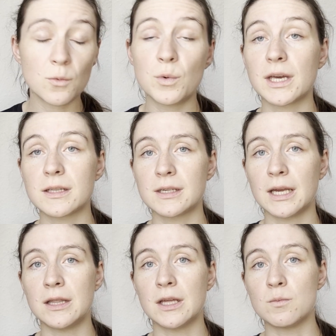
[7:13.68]
we can
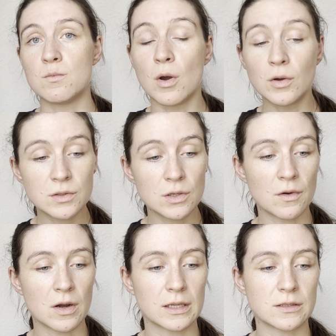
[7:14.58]
say that most of
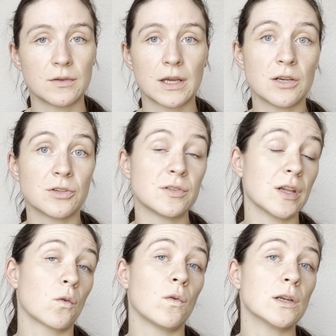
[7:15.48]
our classifications
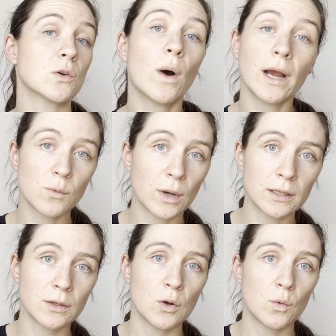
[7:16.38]
agreed quite
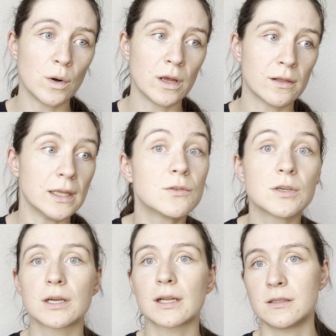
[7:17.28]
well with
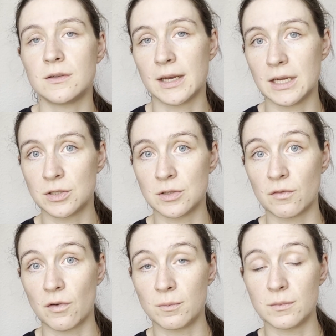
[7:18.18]
literature classifications
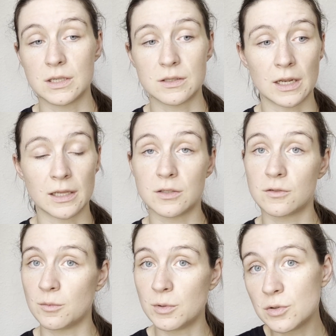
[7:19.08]
from the stellar
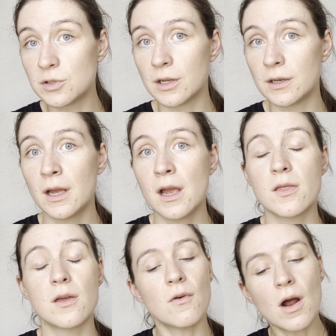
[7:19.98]
distribution.
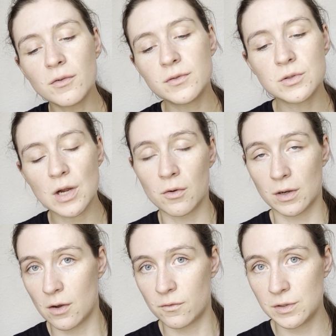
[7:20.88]
There are a
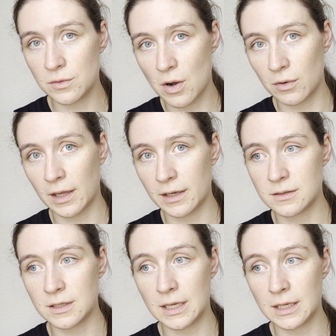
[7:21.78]
few outliers
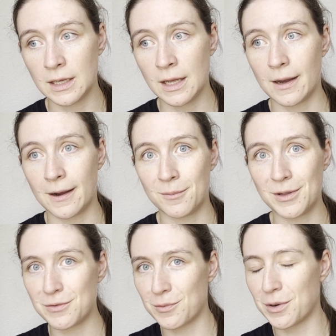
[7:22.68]
here.
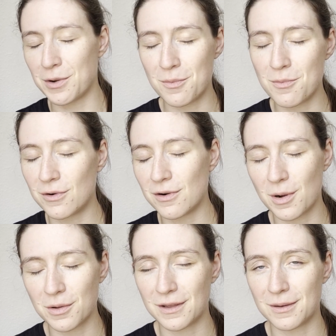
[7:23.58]
If you want to know more
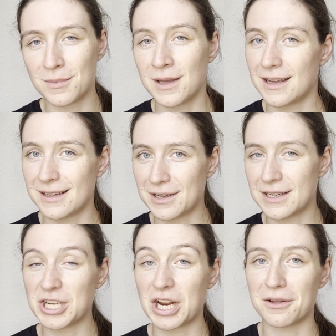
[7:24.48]
about them, you can
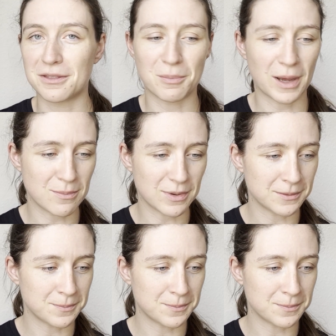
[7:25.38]
check out the paper.